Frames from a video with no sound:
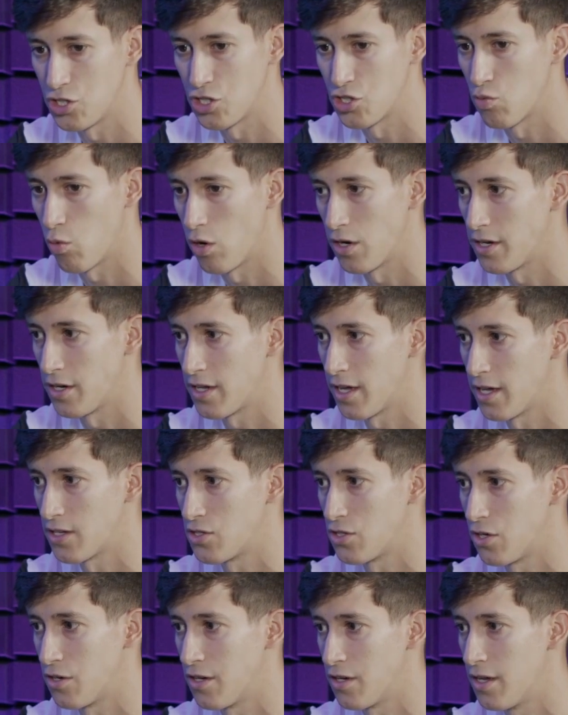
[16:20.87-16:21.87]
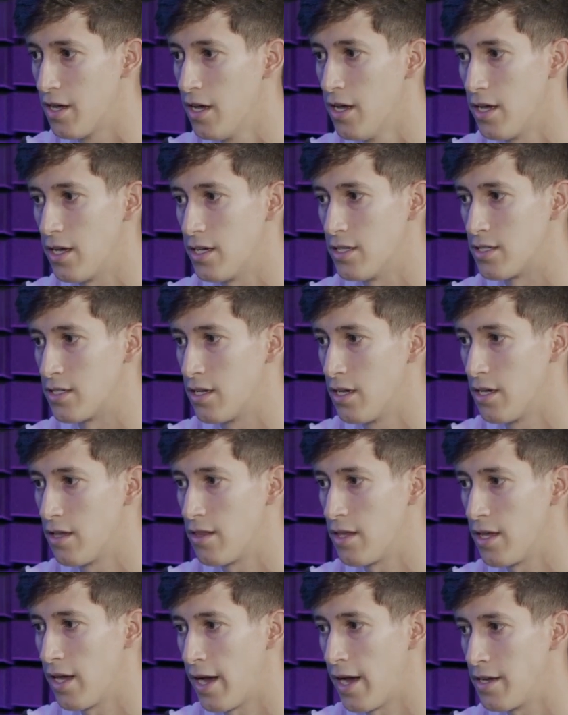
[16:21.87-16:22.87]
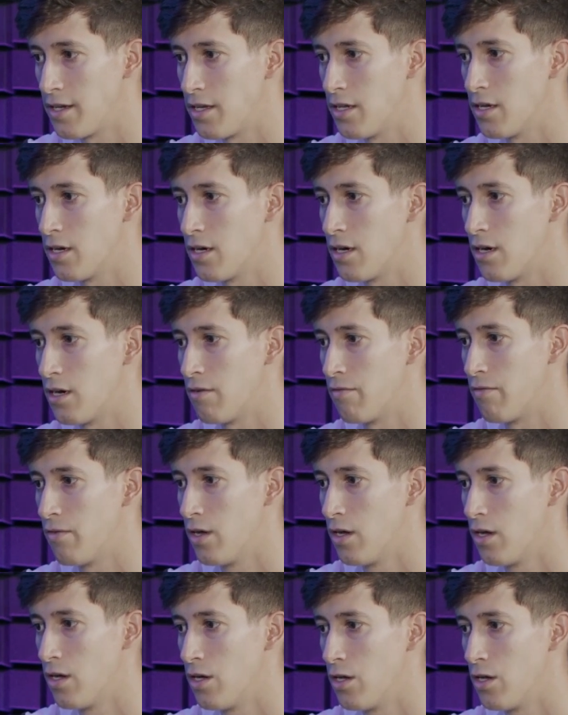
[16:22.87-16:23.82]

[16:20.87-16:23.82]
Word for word: just wanting to get started is the idea of